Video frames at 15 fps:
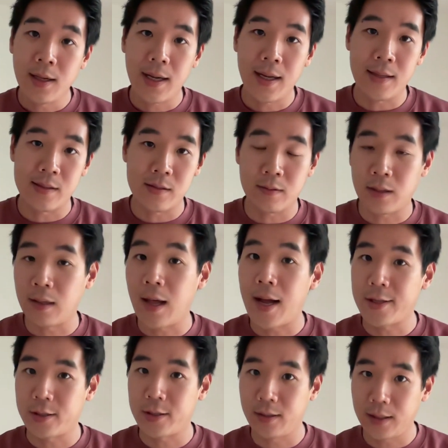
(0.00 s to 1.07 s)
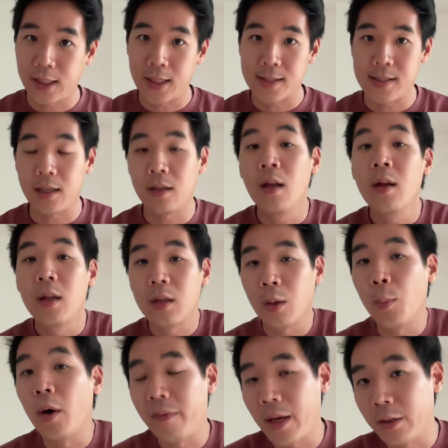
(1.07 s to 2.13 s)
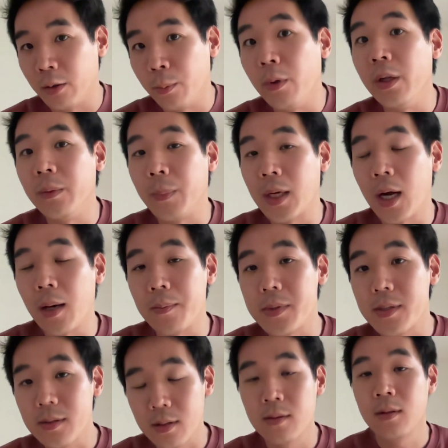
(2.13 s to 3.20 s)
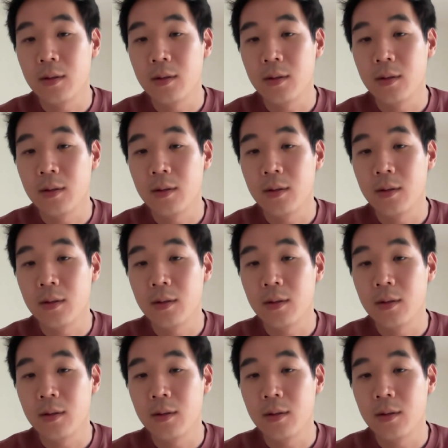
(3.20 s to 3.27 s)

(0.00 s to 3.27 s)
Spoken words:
And so the larger the data set, the more valuable it becomes.